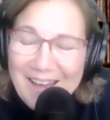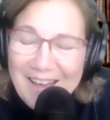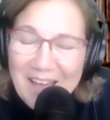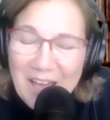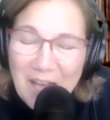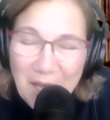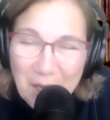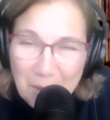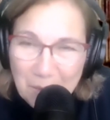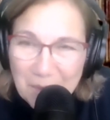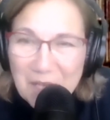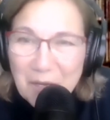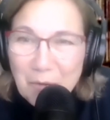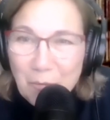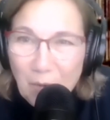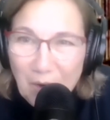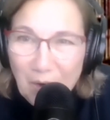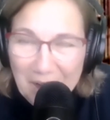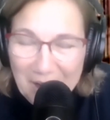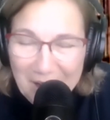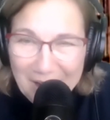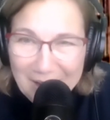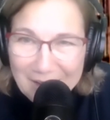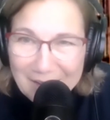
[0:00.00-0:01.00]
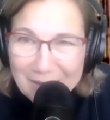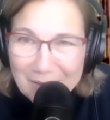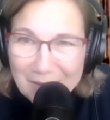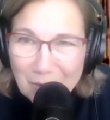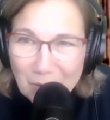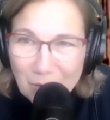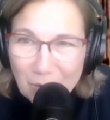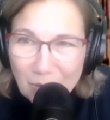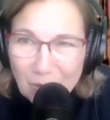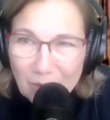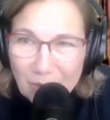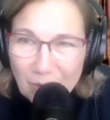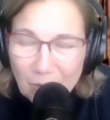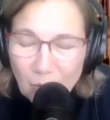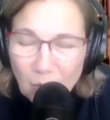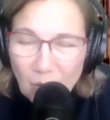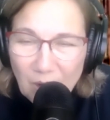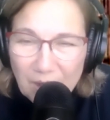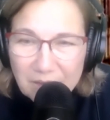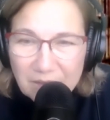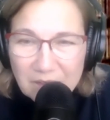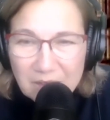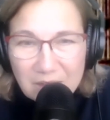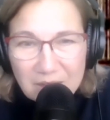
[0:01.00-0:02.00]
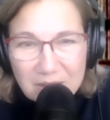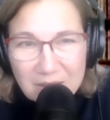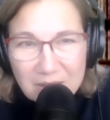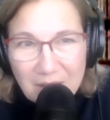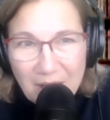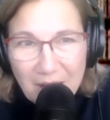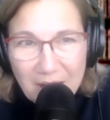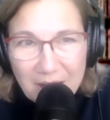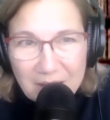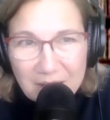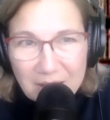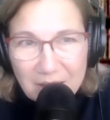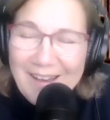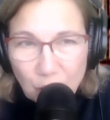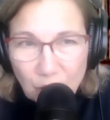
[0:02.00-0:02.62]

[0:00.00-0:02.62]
Hemingway once said,